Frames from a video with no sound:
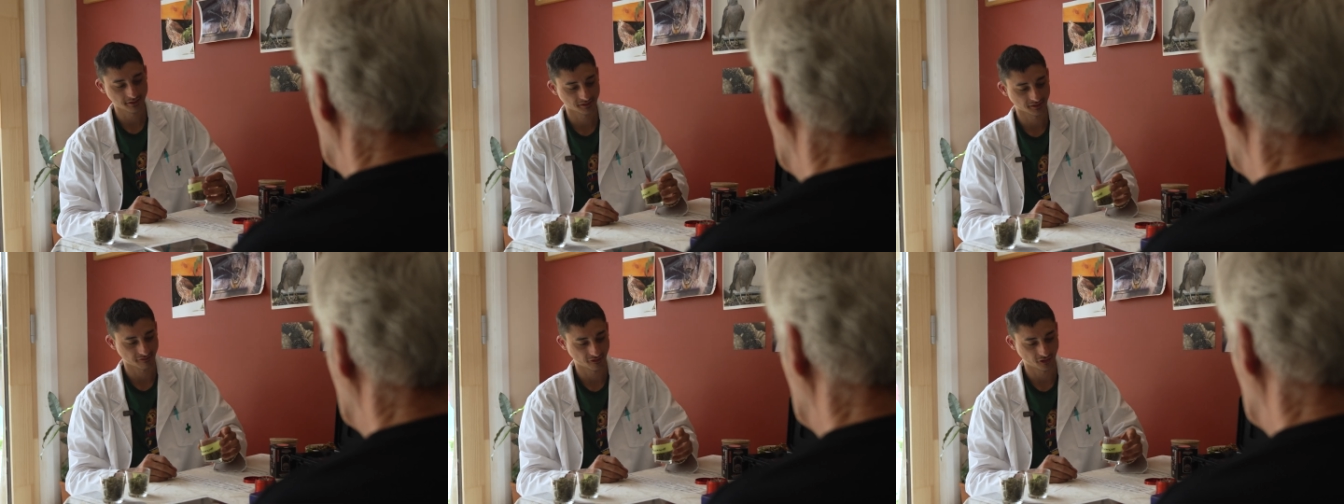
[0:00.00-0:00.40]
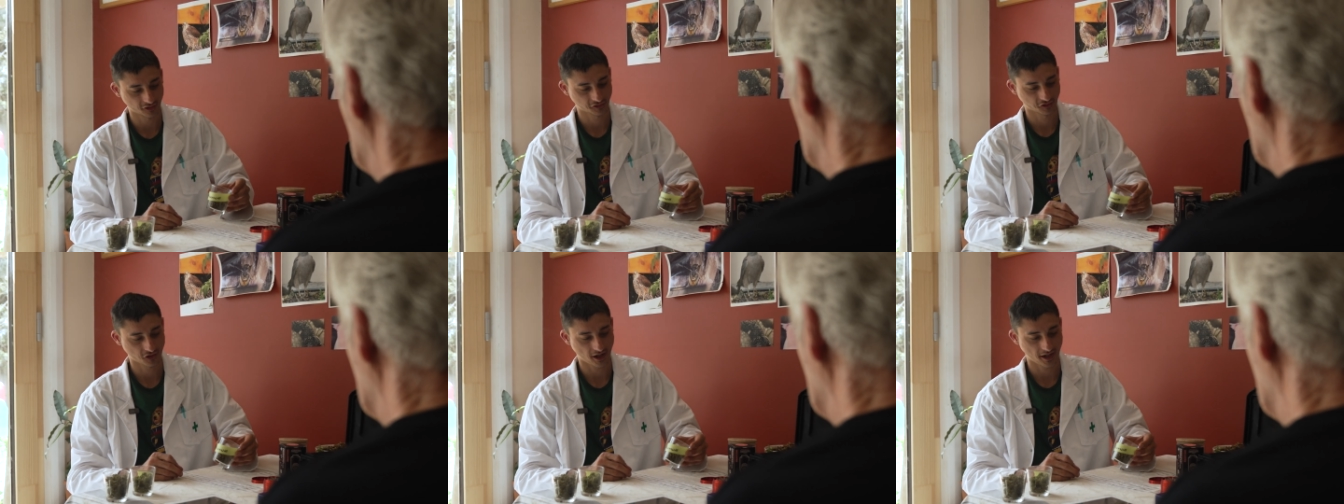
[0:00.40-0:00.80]
is the
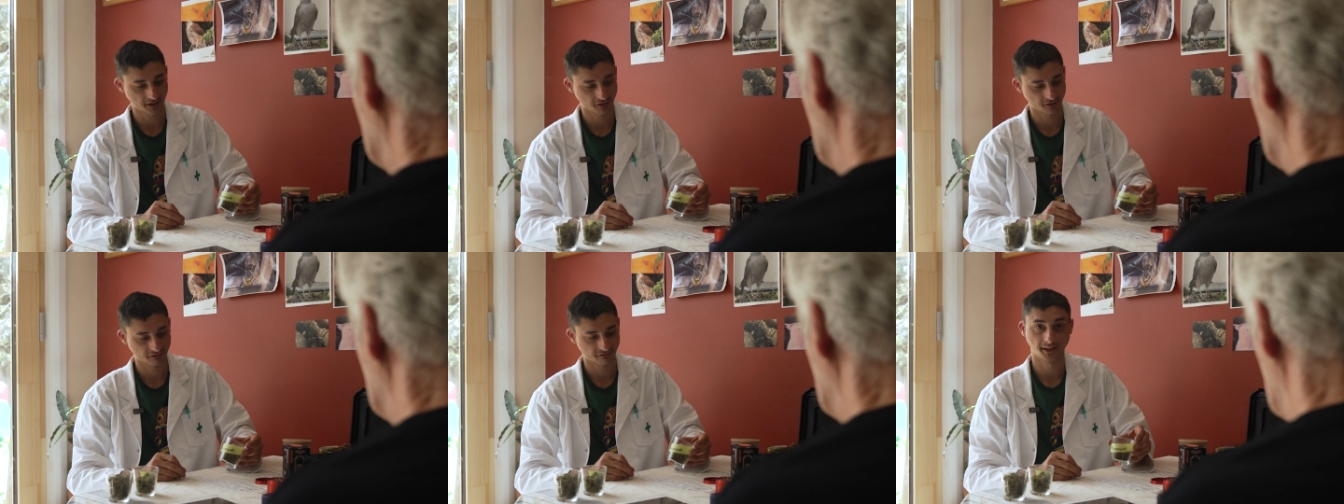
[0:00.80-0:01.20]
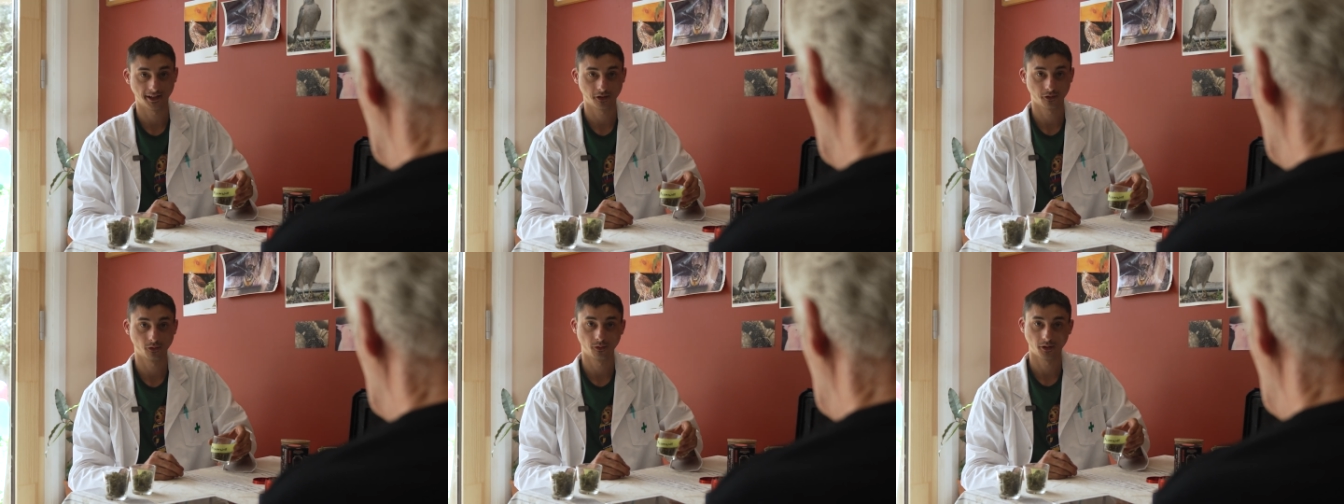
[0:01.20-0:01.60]
first strain of
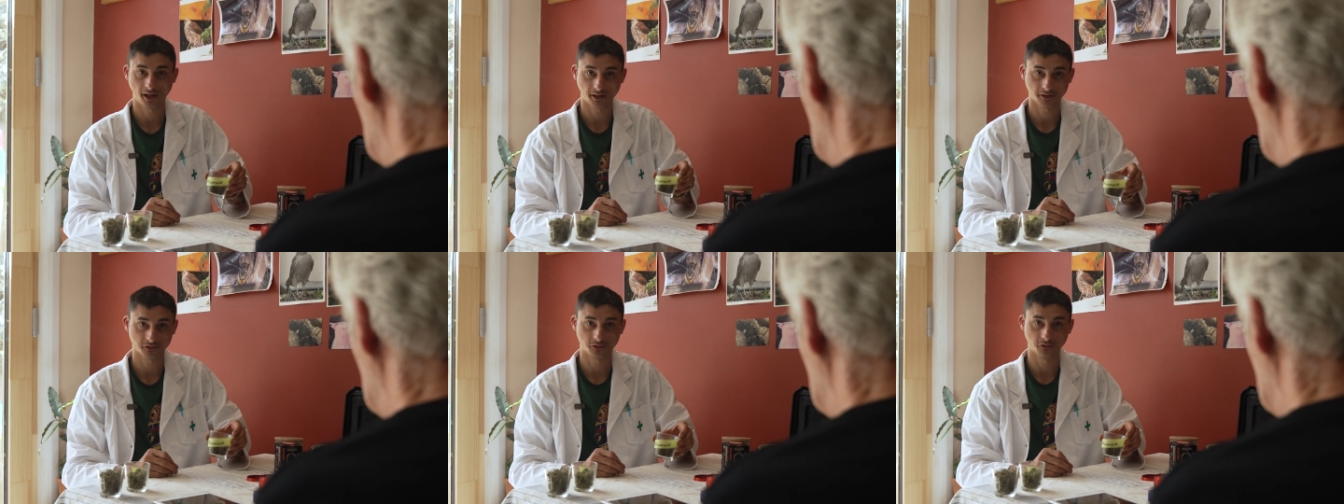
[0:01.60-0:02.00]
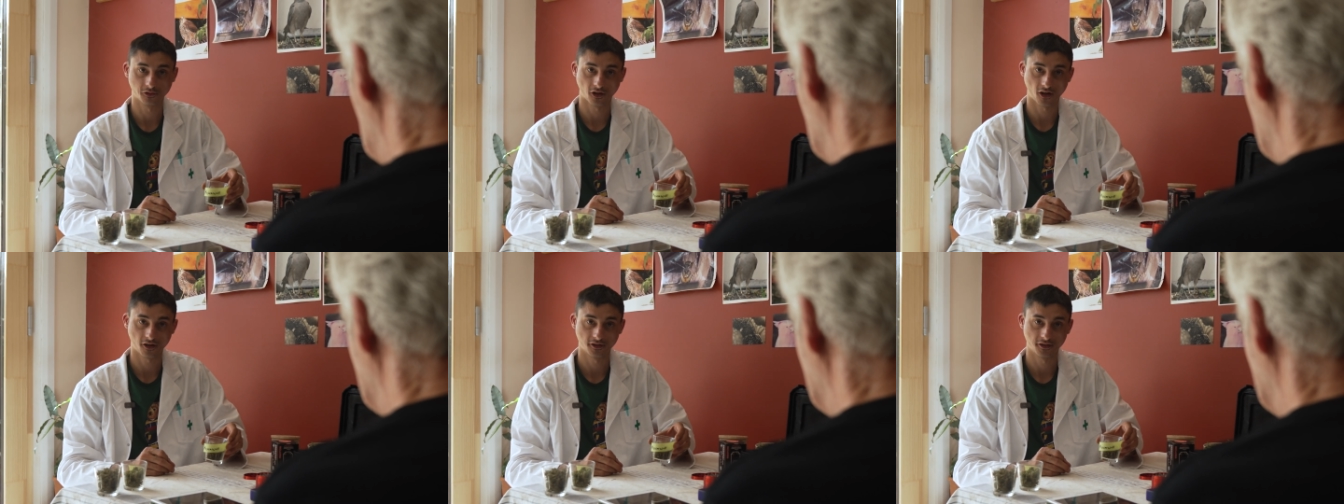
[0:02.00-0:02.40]
legal outdoor
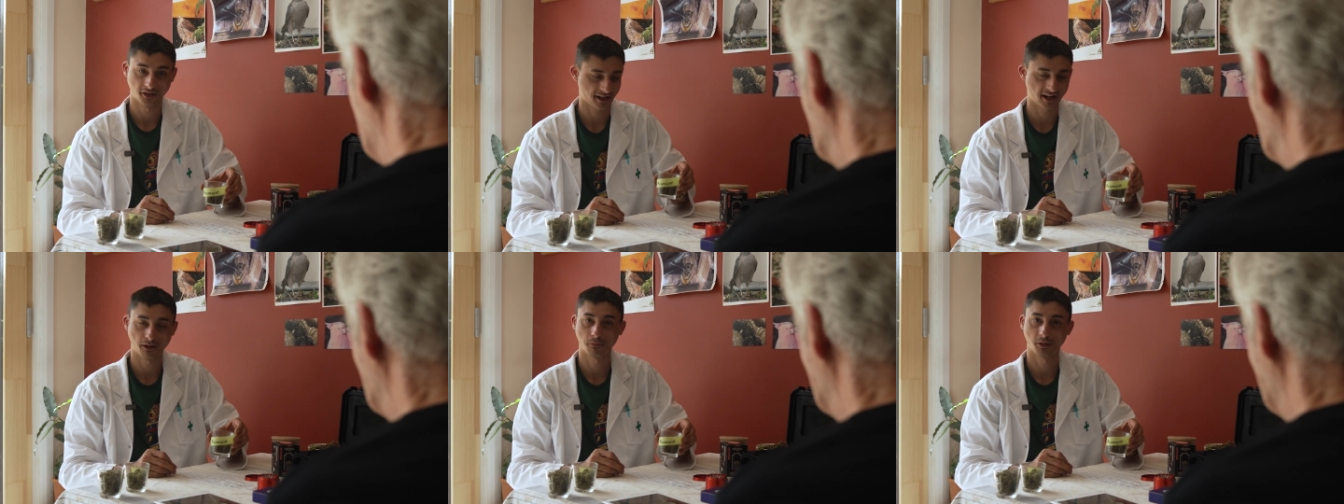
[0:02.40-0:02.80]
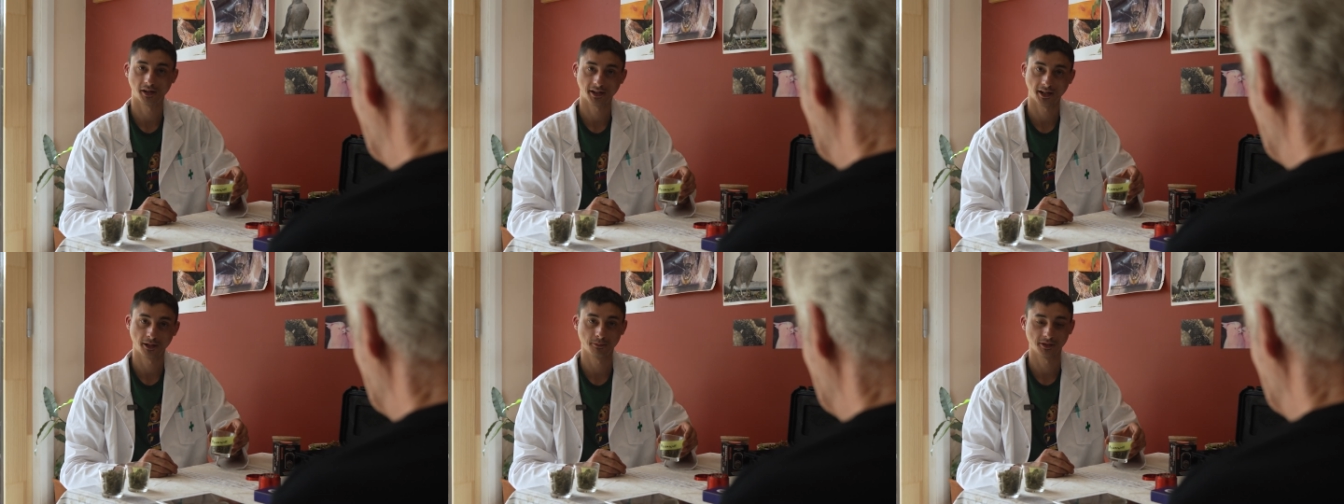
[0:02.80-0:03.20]
grown Canberra
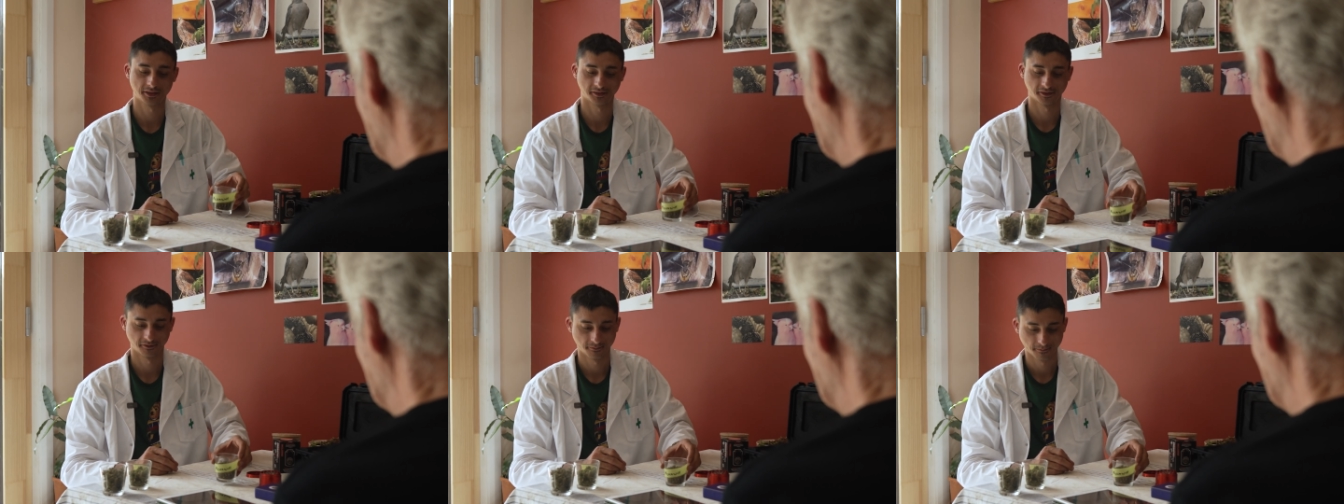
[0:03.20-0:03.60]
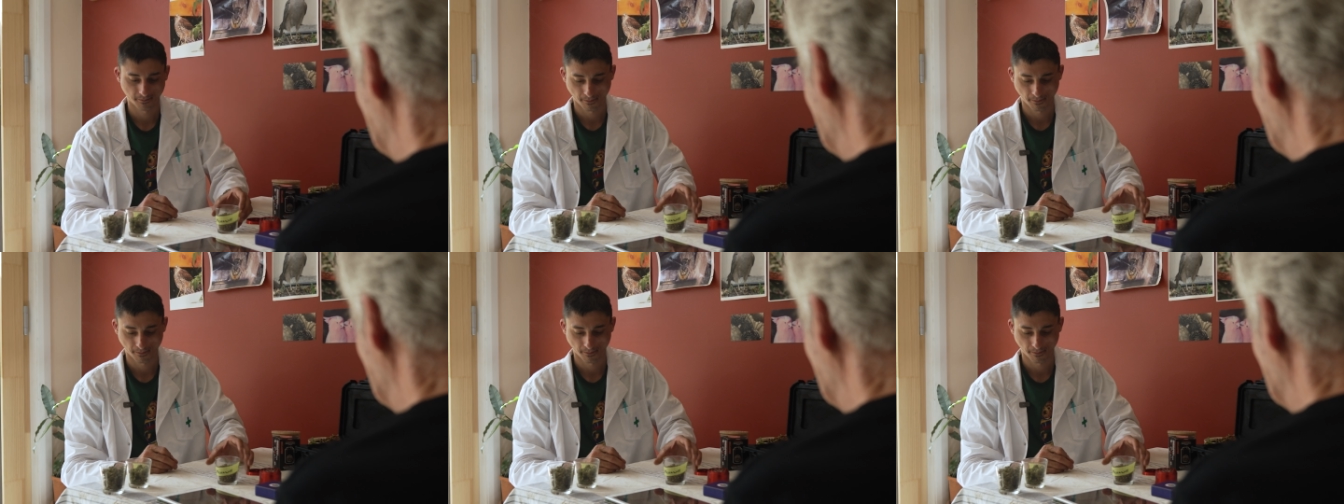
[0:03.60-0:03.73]
cannabis.